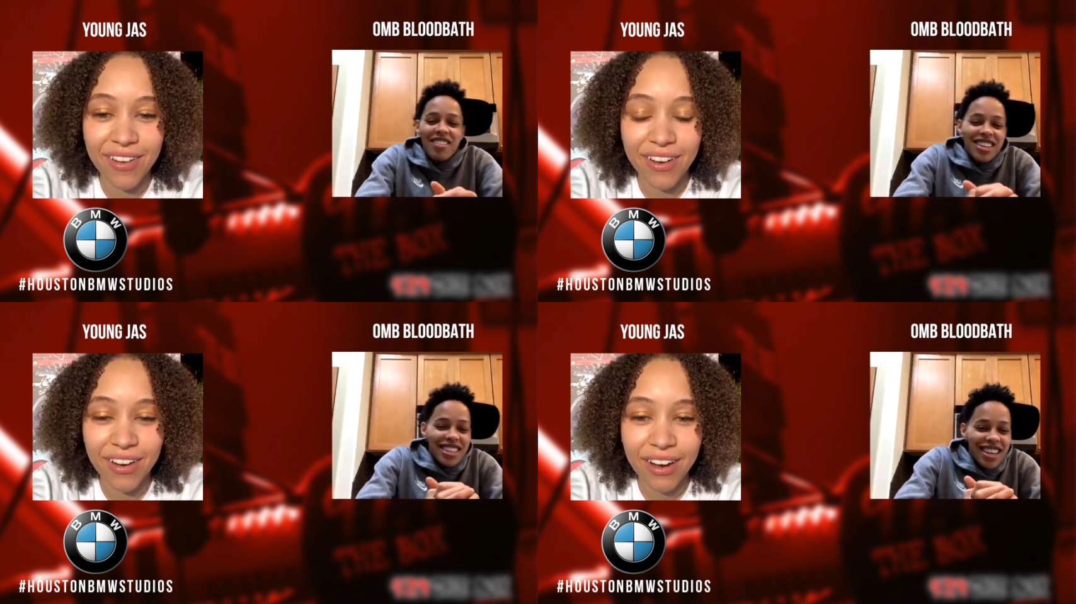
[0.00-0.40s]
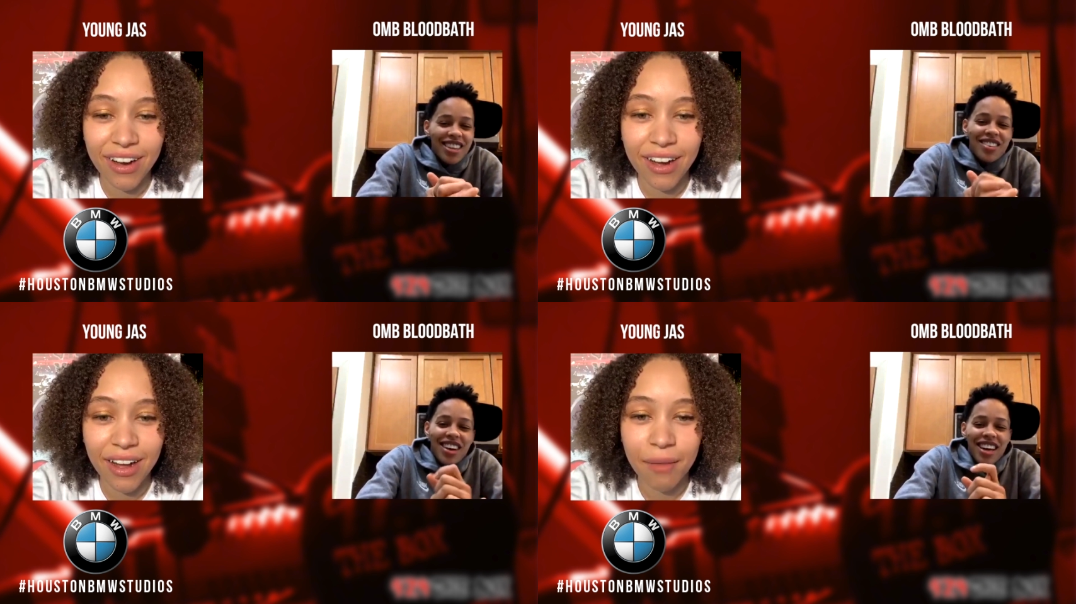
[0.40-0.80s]
Speaker 1: lit,
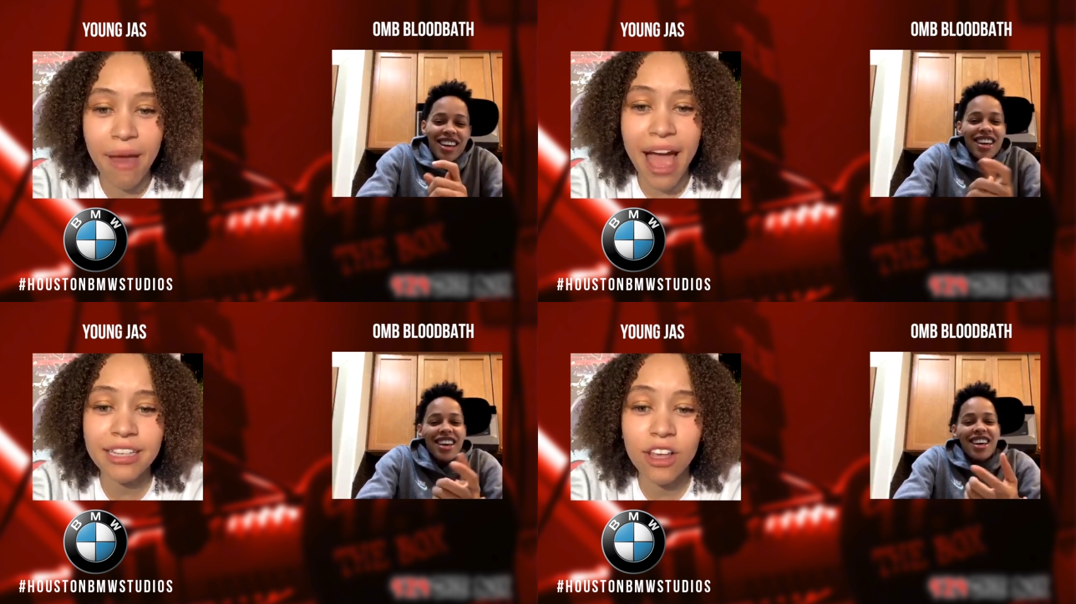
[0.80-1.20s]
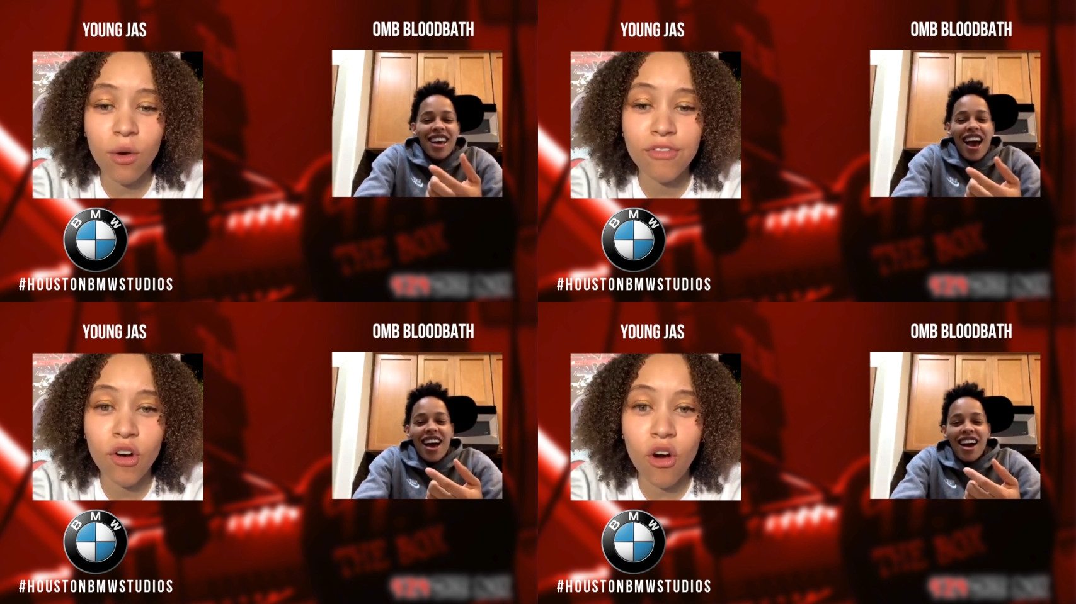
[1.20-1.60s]
man.
Speaker 2: Maxo, of
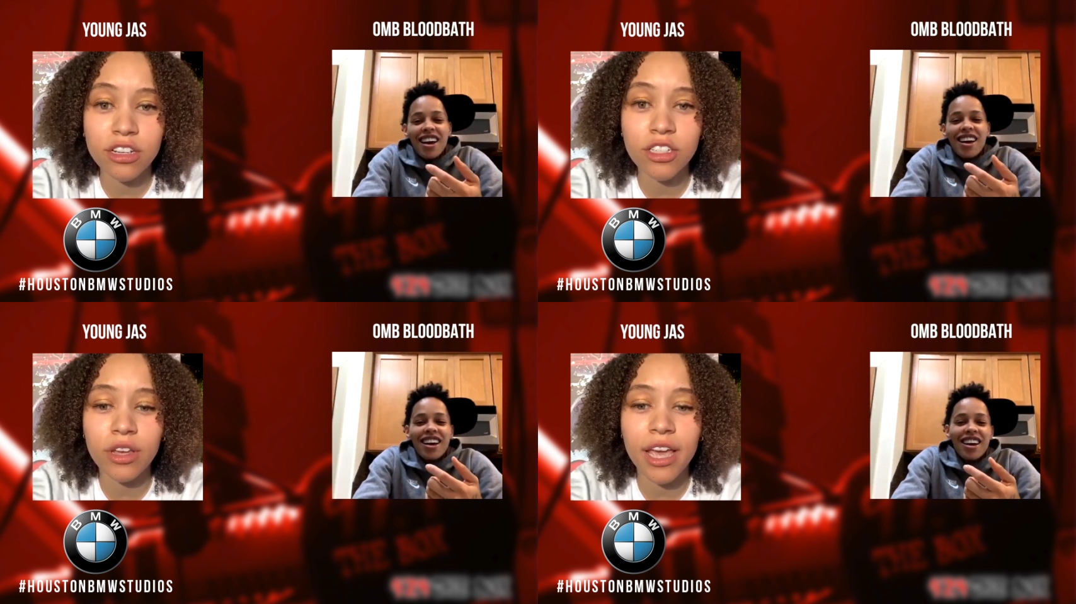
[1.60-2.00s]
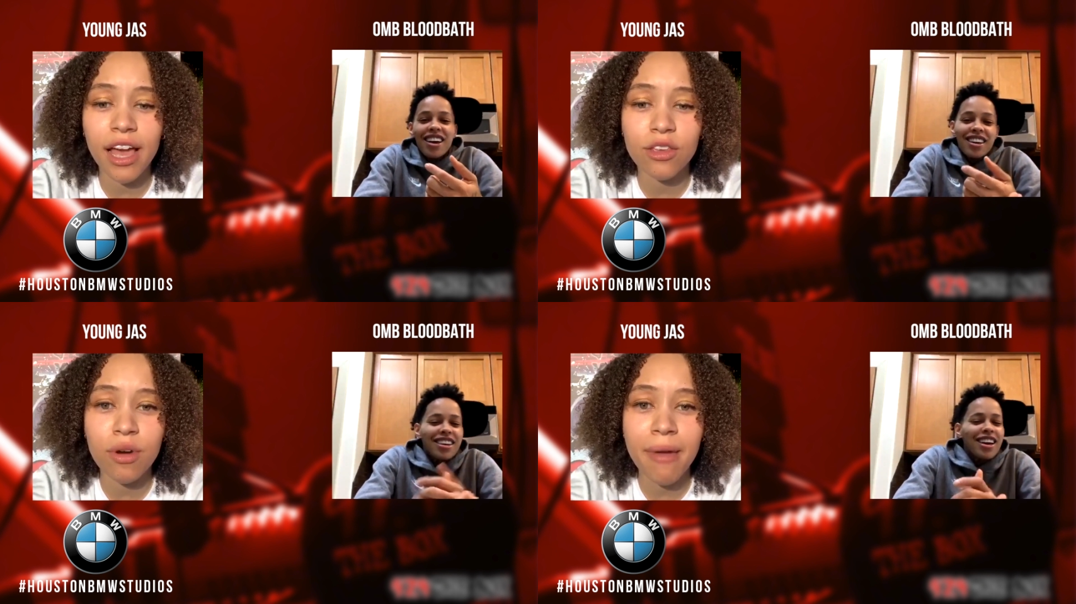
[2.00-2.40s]
course. So, yeah, you
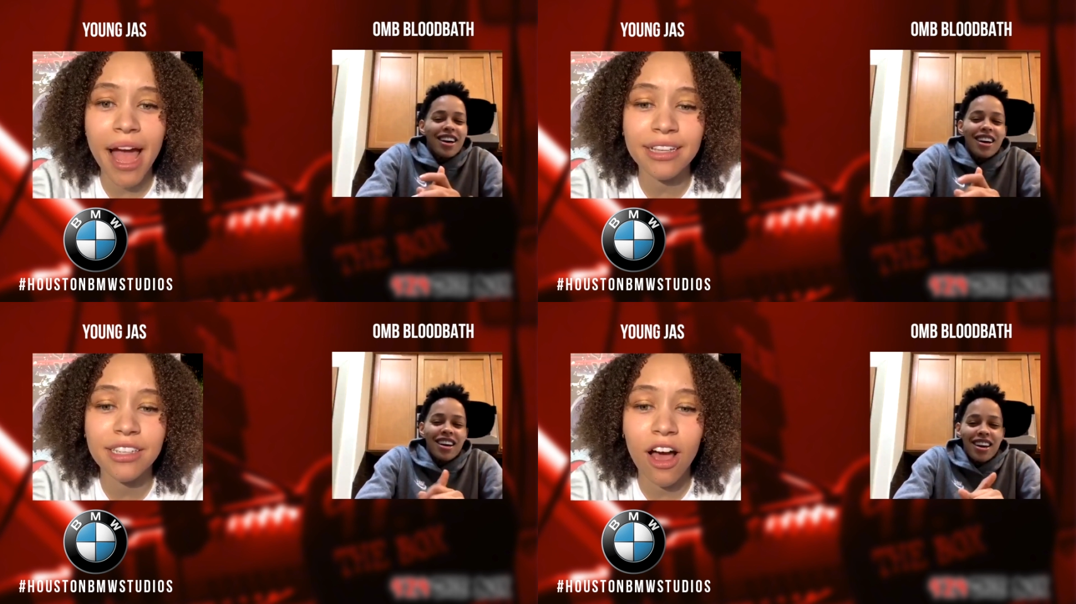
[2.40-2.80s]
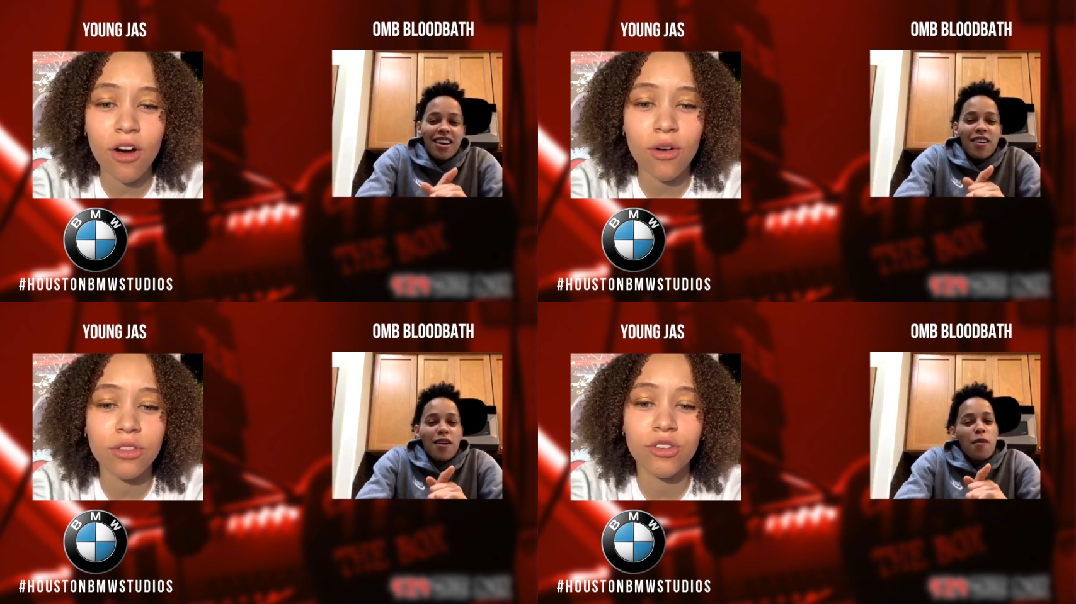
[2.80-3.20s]
and Maxo,
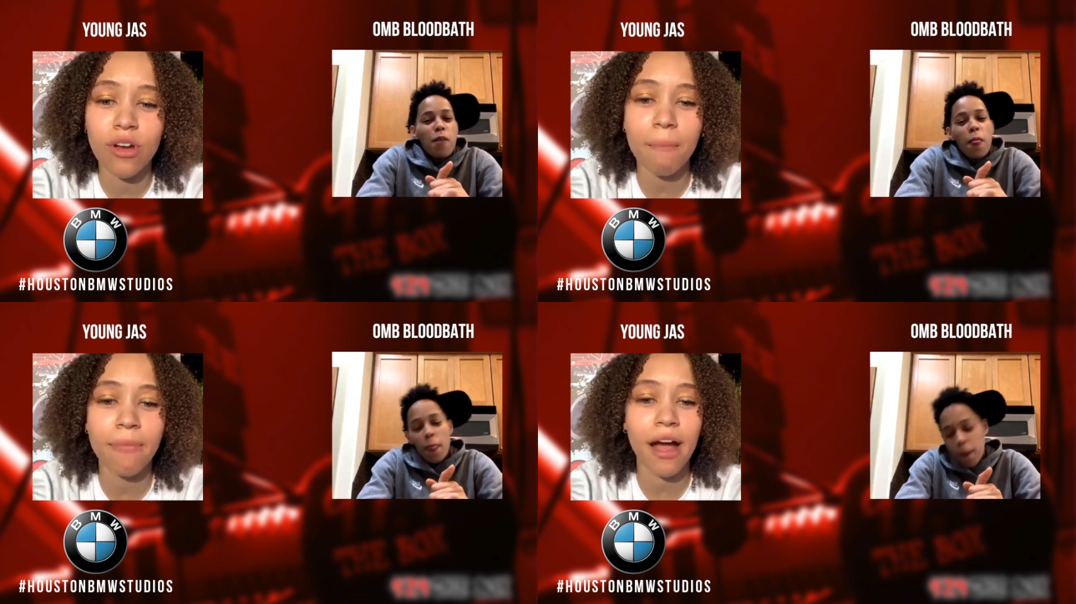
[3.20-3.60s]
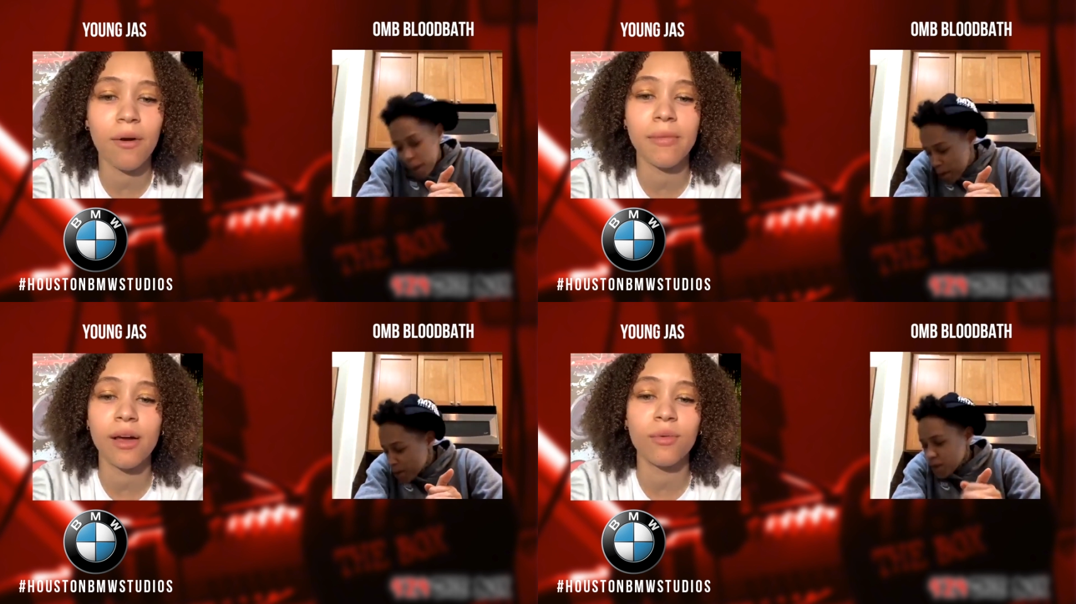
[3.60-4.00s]
the dropout,
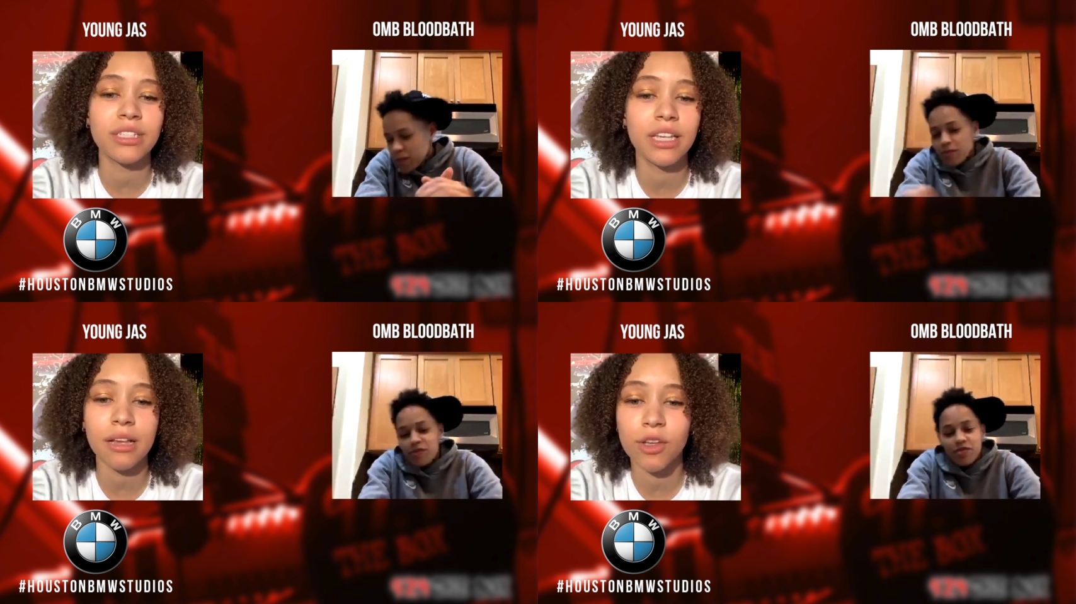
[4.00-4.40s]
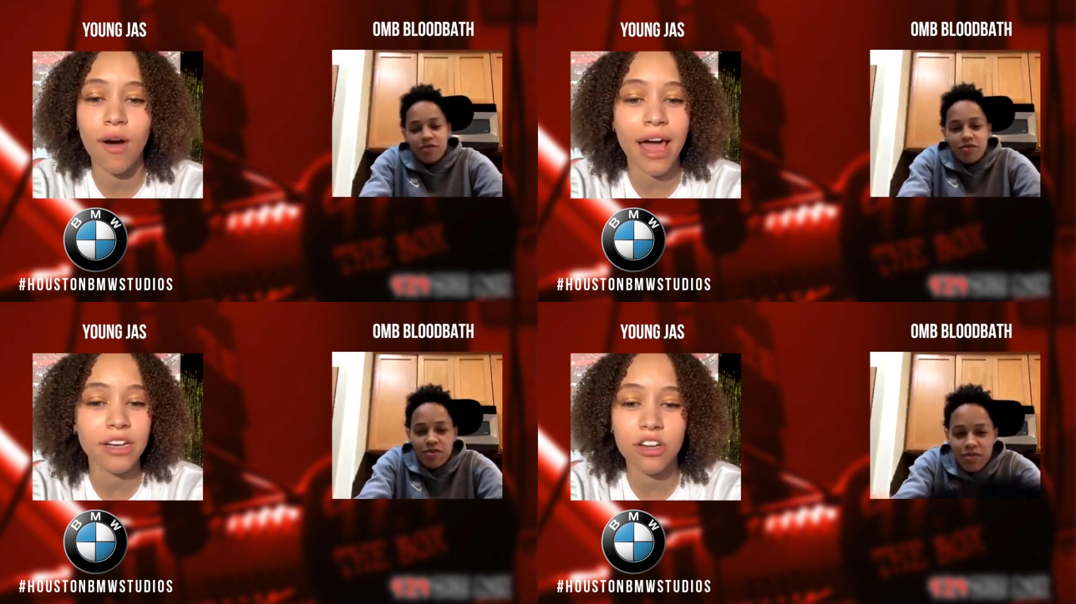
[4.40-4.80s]
man. What's up? So, how
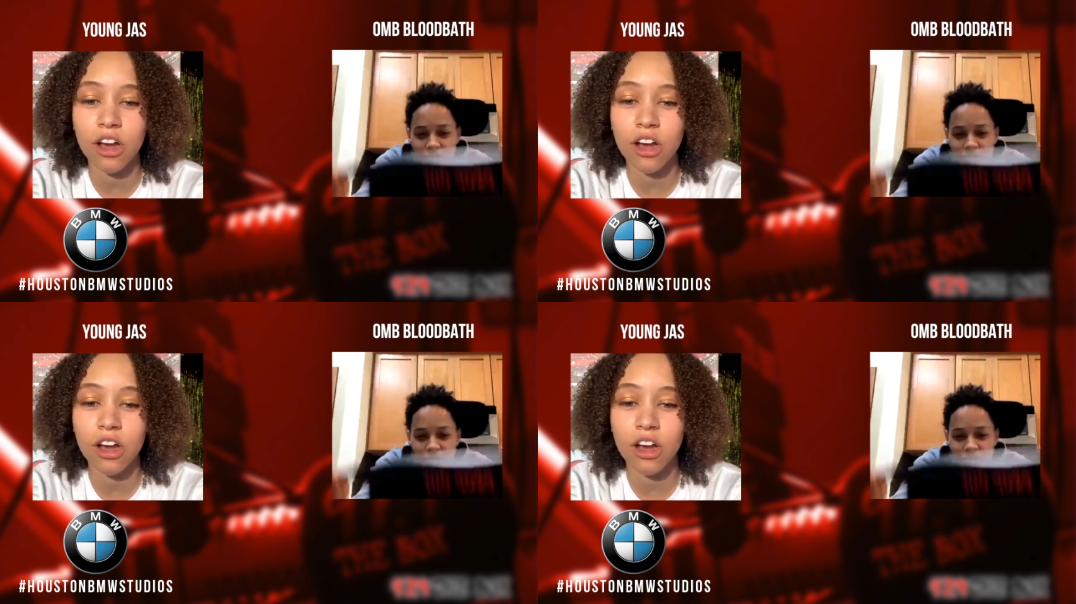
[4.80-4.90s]
did y'all, I